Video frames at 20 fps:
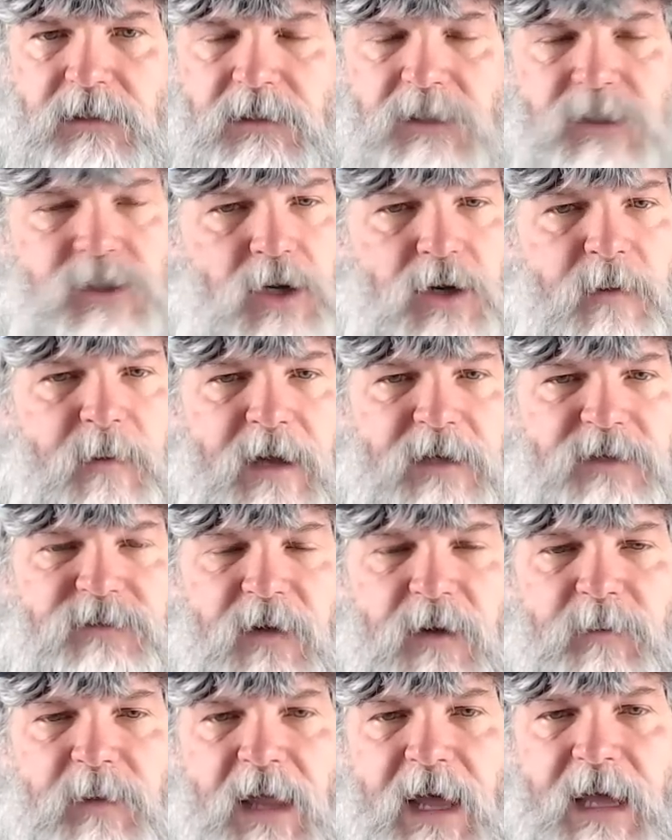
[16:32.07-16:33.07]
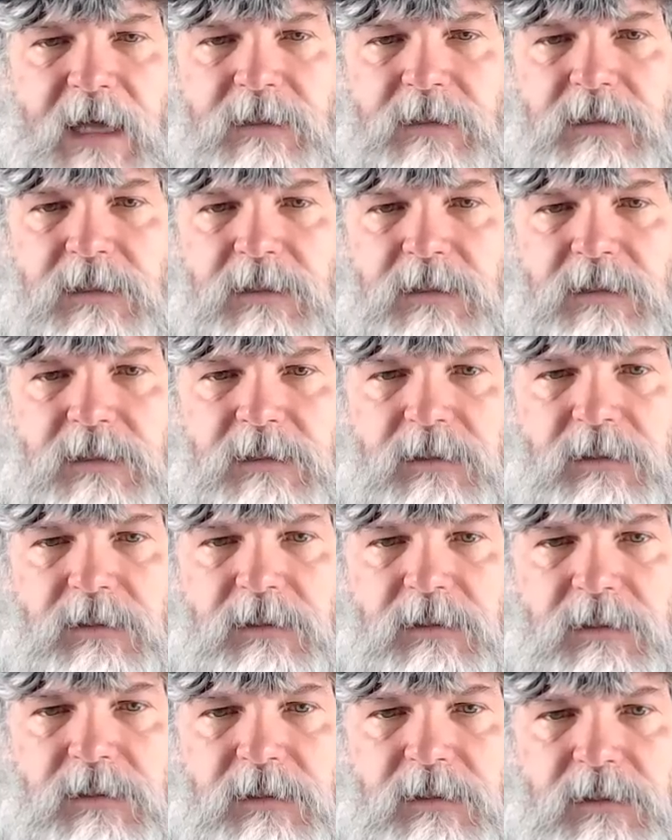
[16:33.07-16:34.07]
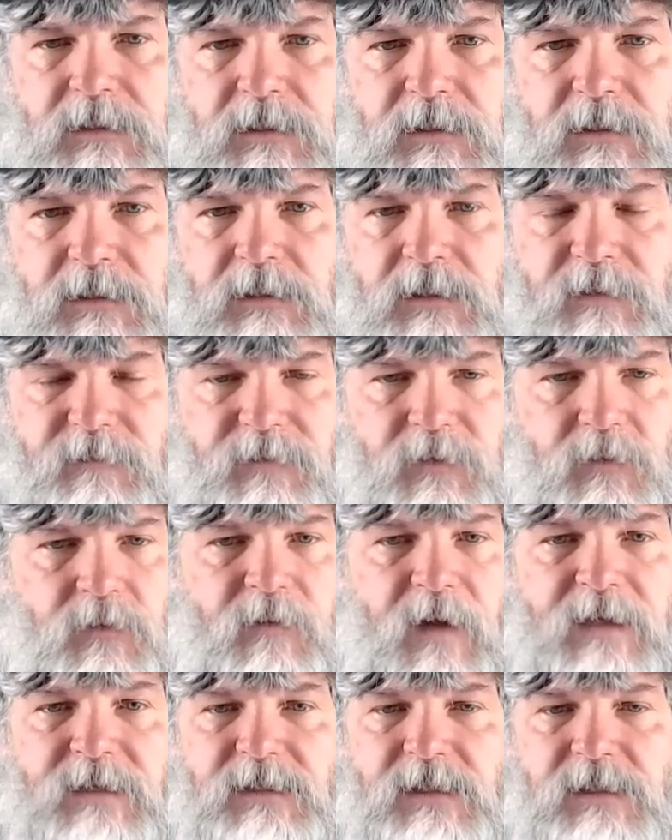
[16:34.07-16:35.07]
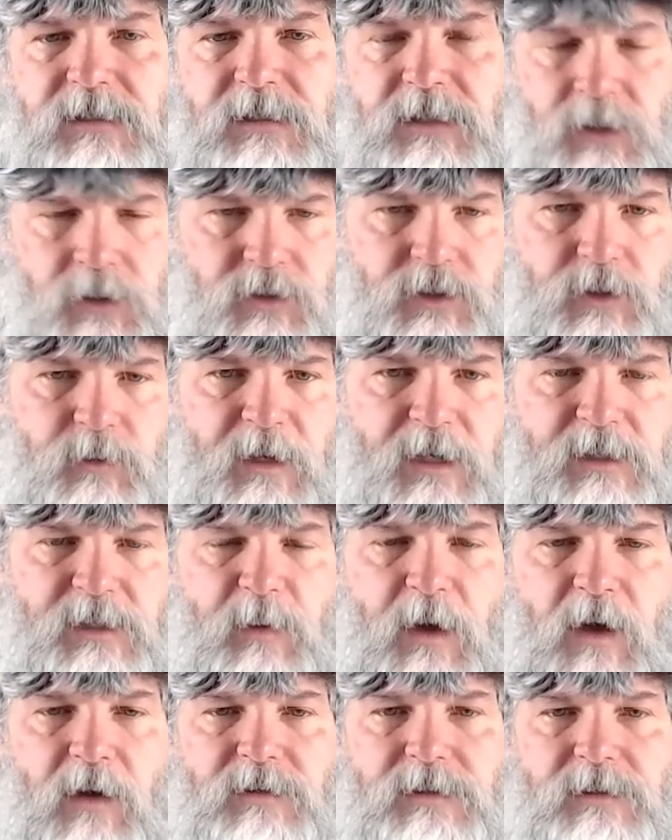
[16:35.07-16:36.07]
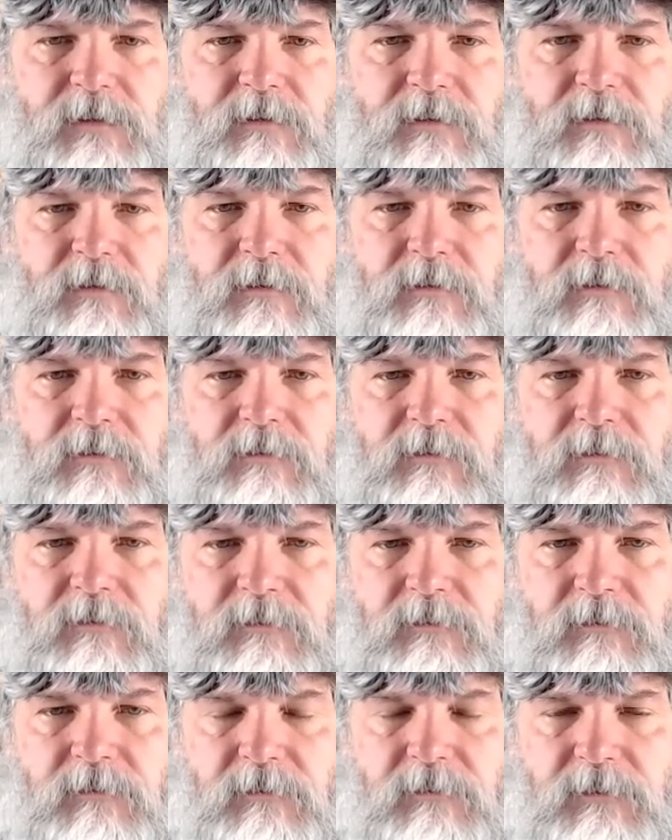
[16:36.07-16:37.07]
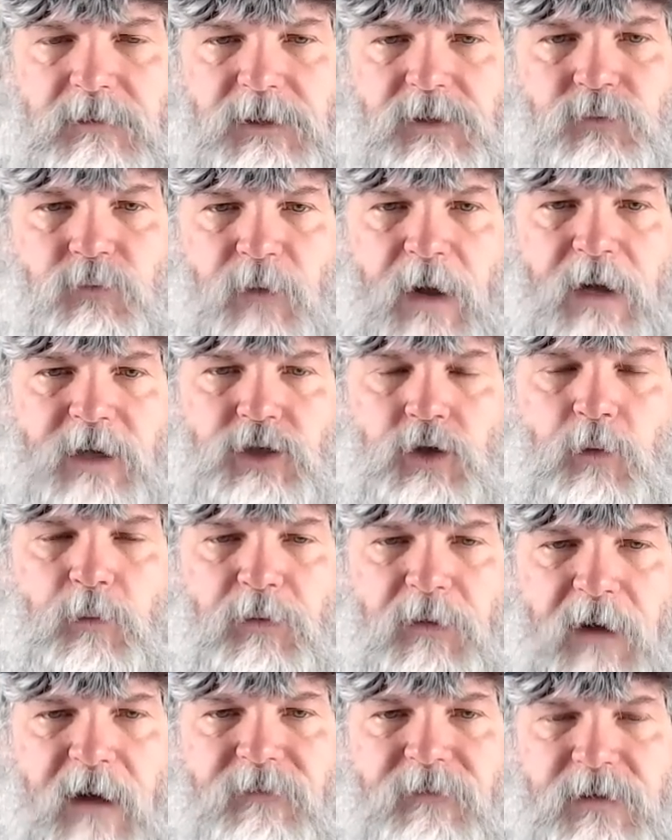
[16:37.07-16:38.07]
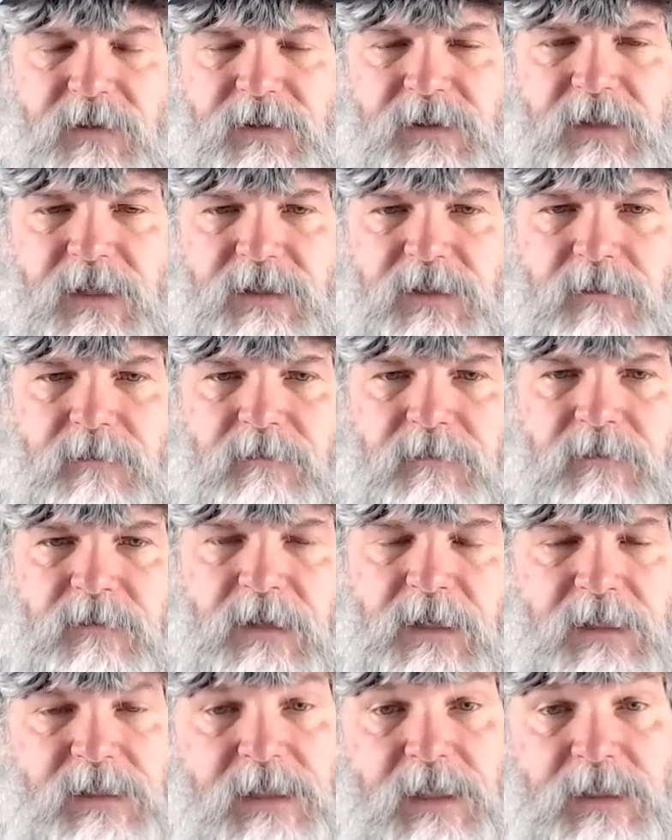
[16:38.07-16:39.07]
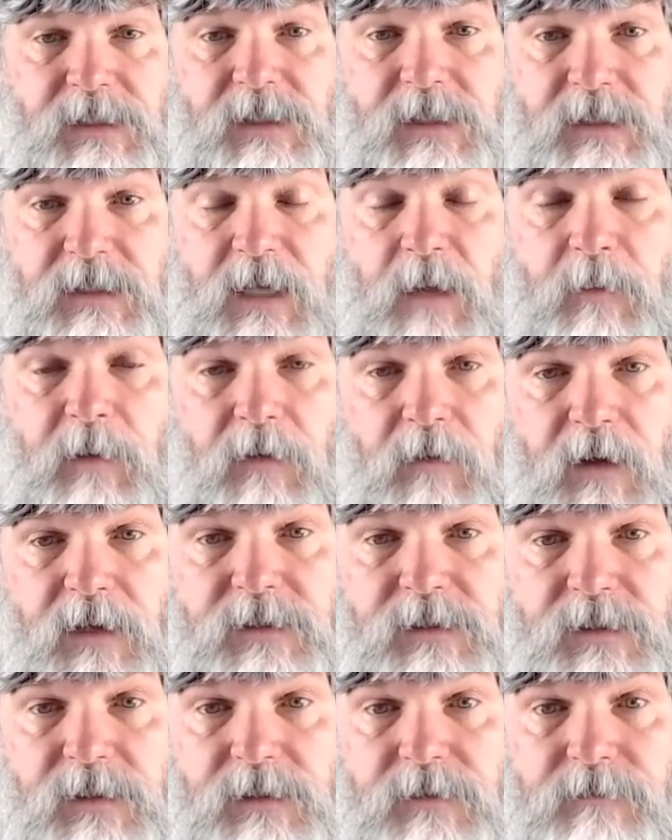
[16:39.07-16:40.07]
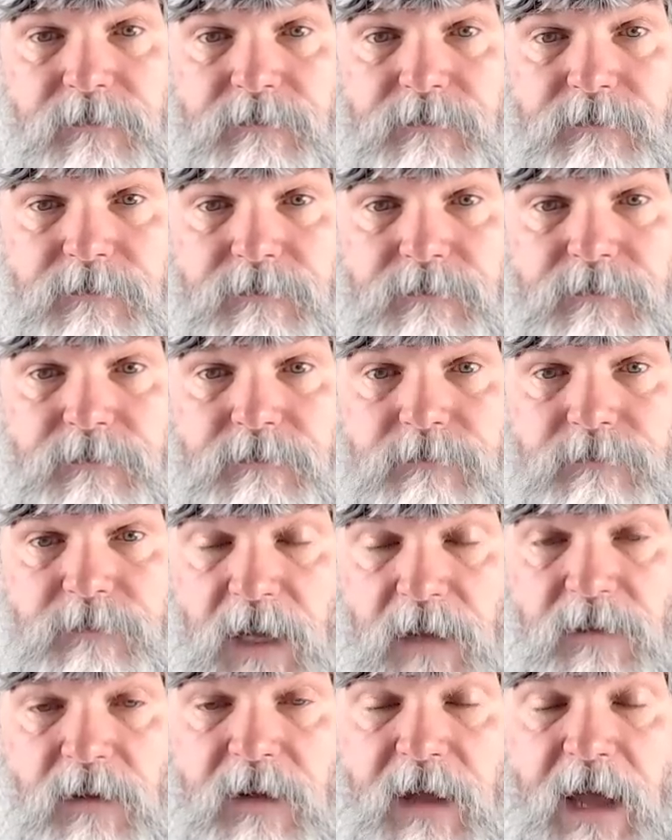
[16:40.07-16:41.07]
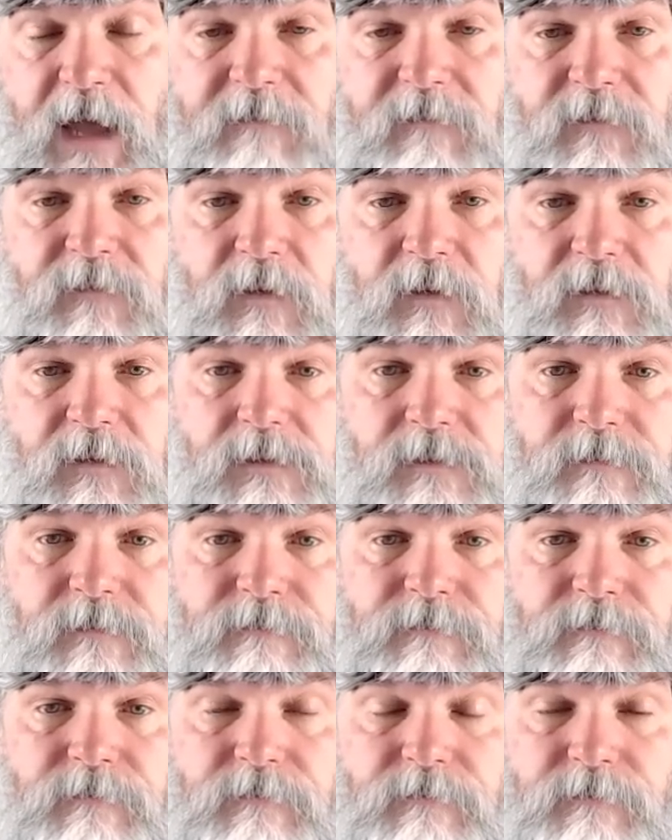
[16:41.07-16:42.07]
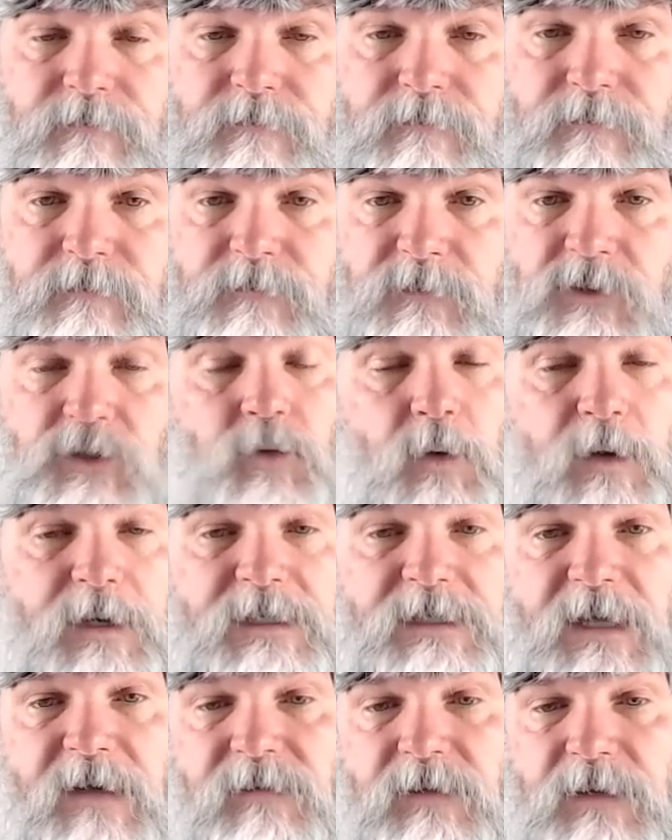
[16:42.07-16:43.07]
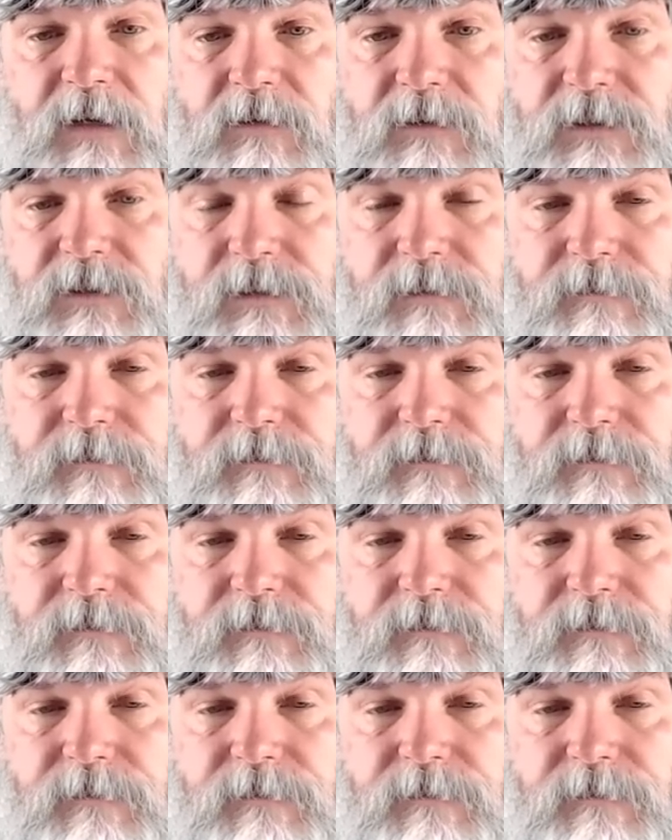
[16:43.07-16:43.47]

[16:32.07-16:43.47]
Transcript: Turnabout is fair play. If you're racist, you should be exposed. This racial preference system is systemic racism. And there you have it, folks. 27 years.